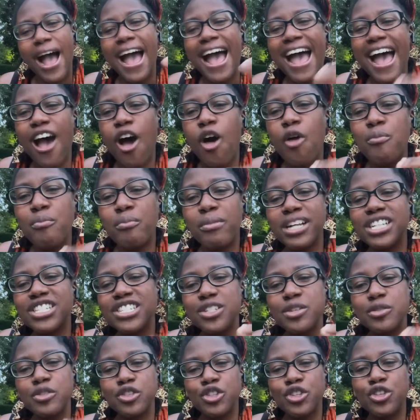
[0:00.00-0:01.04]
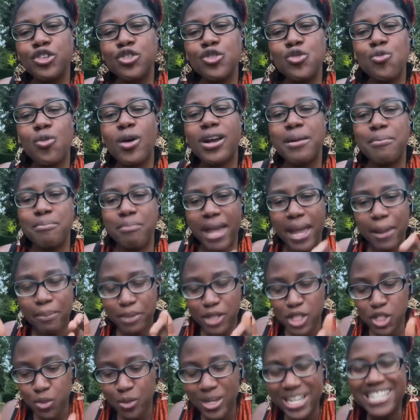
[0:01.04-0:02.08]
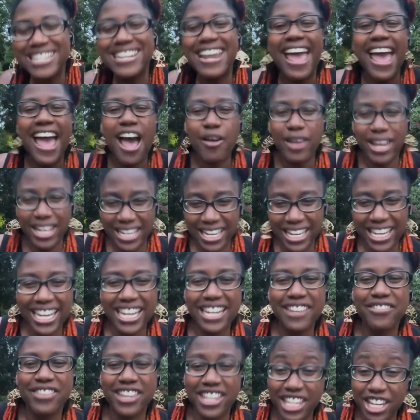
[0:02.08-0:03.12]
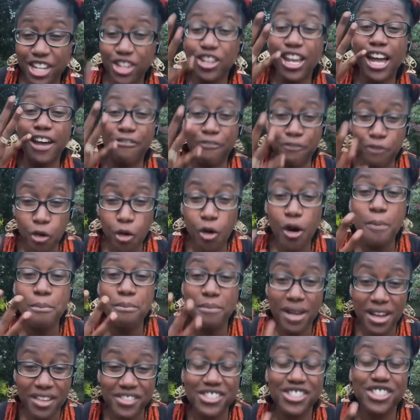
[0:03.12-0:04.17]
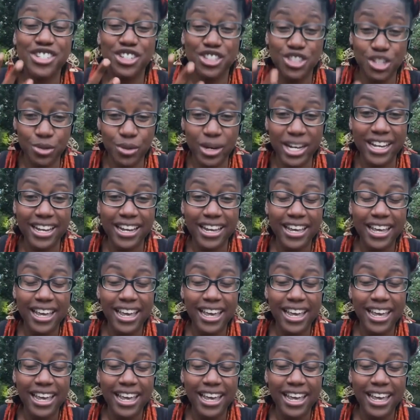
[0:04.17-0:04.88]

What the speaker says: How much do you want to make between now and the end of the year? You got 4 months to do it.